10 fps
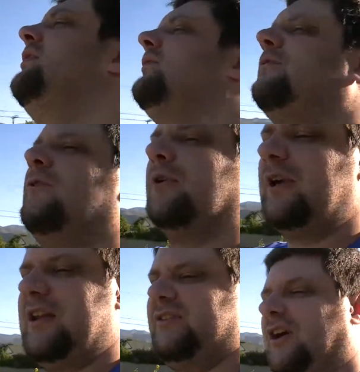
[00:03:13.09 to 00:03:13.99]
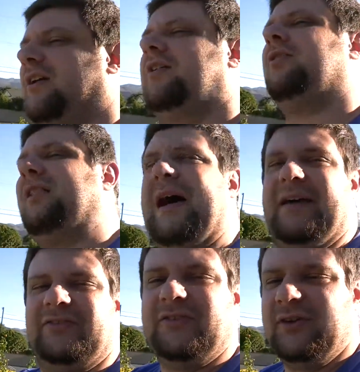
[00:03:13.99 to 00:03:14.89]
for an entire
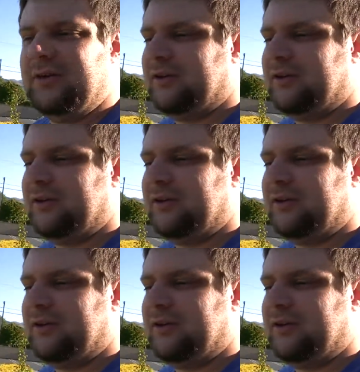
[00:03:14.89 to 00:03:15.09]
class.